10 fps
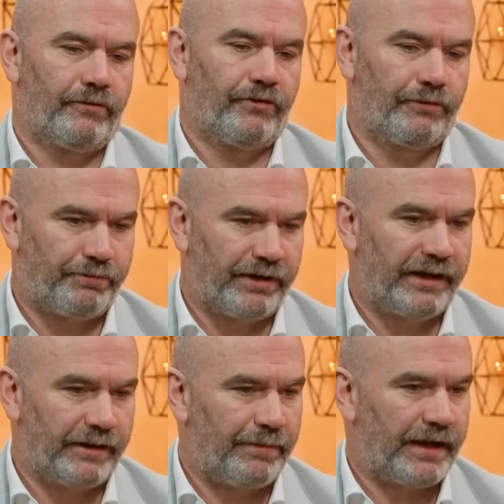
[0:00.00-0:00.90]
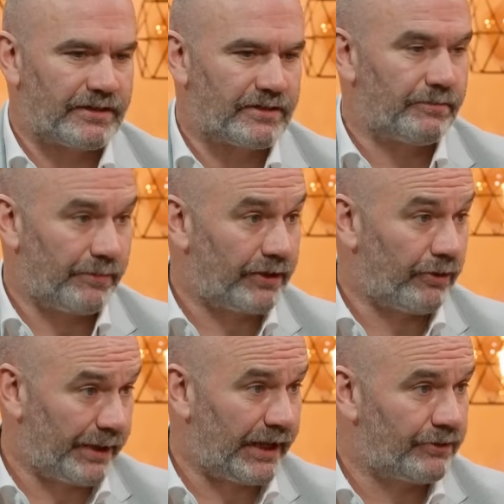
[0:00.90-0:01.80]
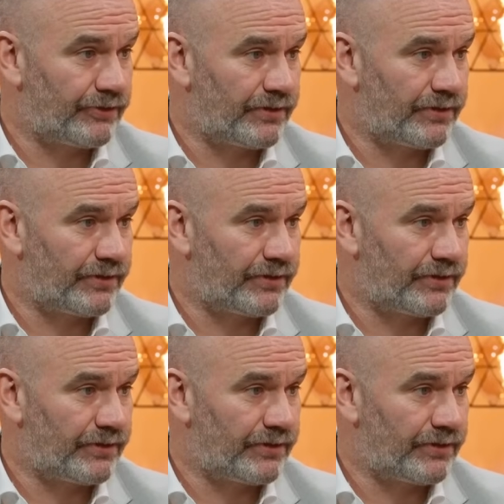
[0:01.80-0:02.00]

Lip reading: just bringing it back to my coming out,